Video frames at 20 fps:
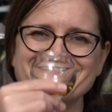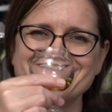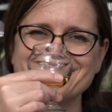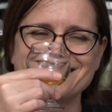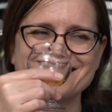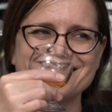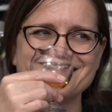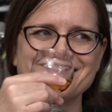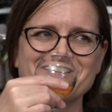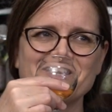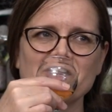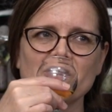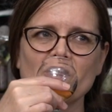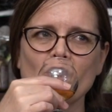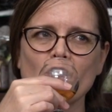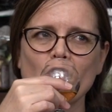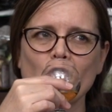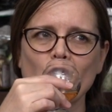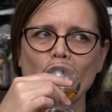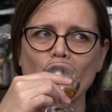
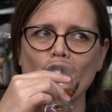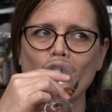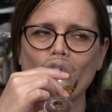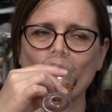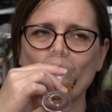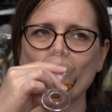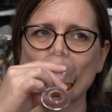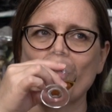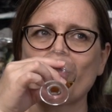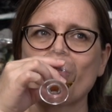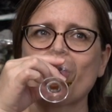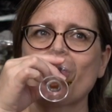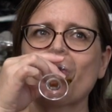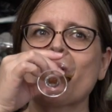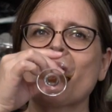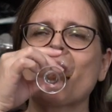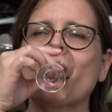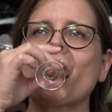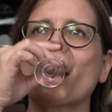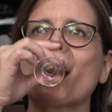
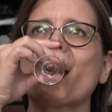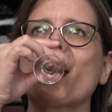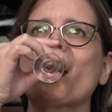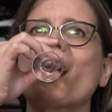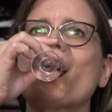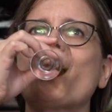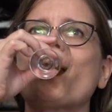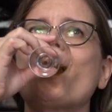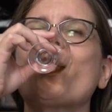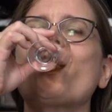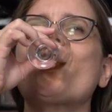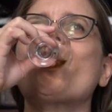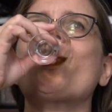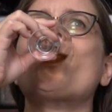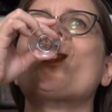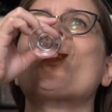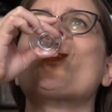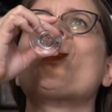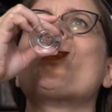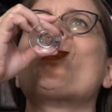
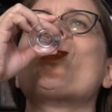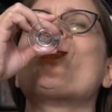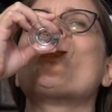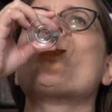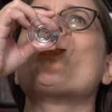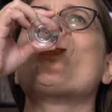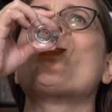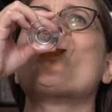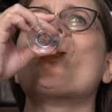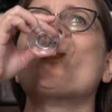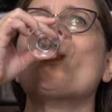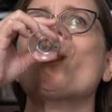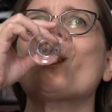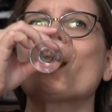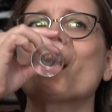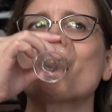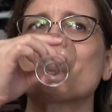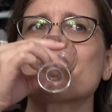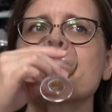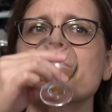
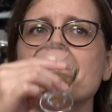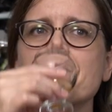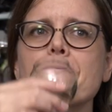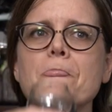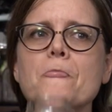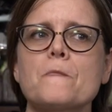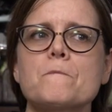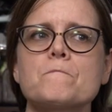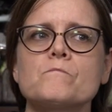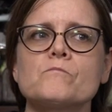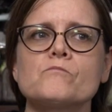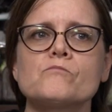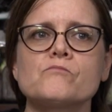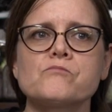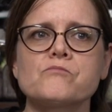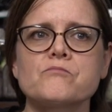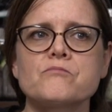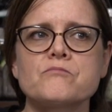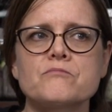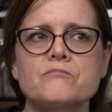
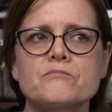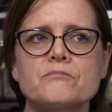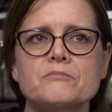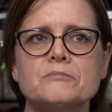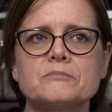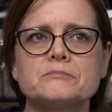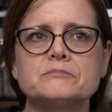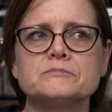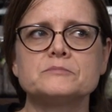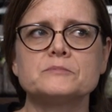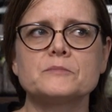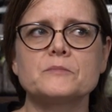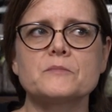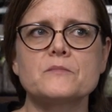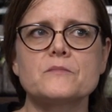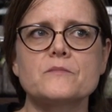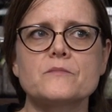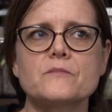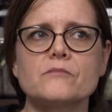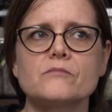
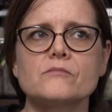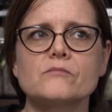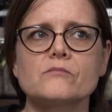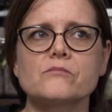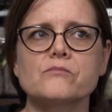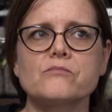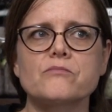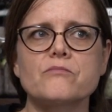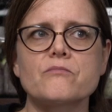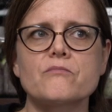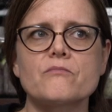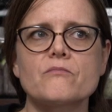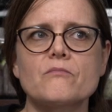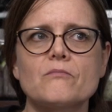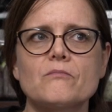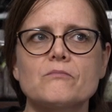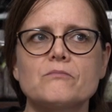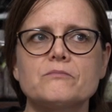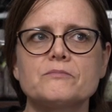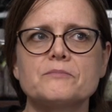
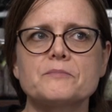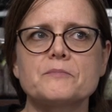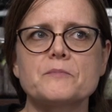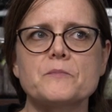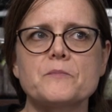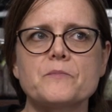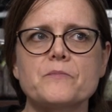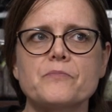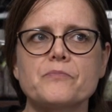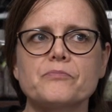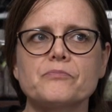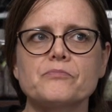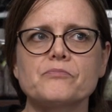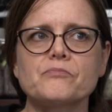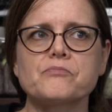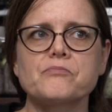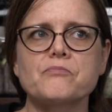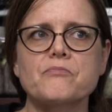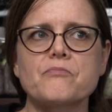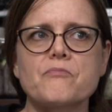[no speech]